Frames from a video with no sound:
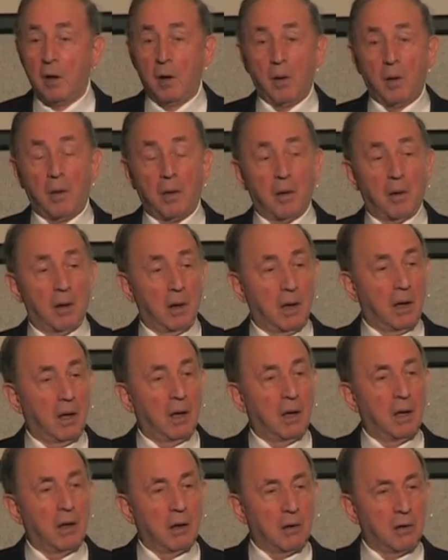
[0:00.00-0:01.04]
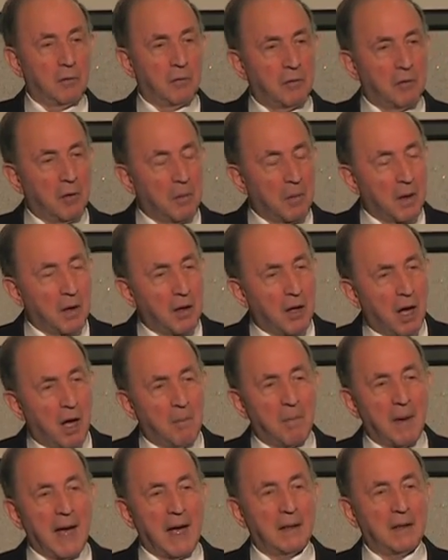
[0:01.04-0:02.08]
Although
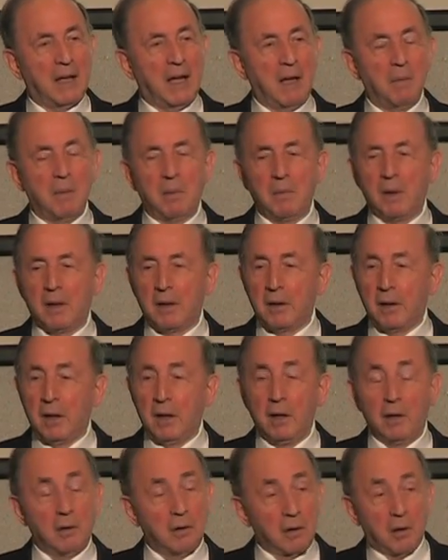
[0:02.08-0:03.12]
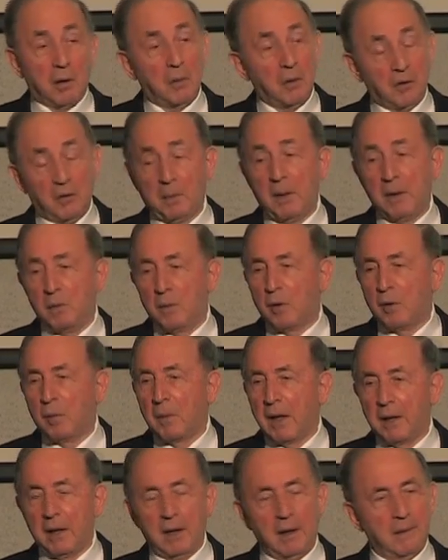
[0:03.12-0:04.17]
combat capability, you could always spend more
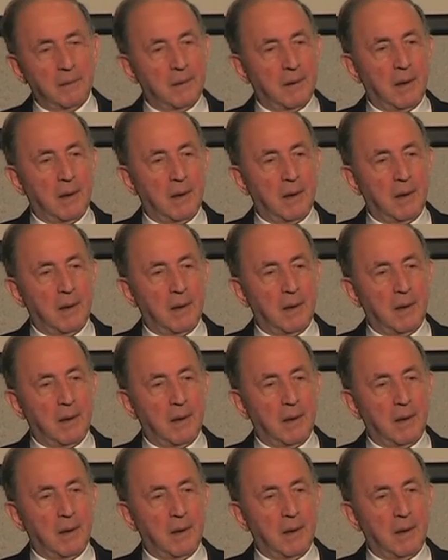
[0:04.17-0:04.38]
money.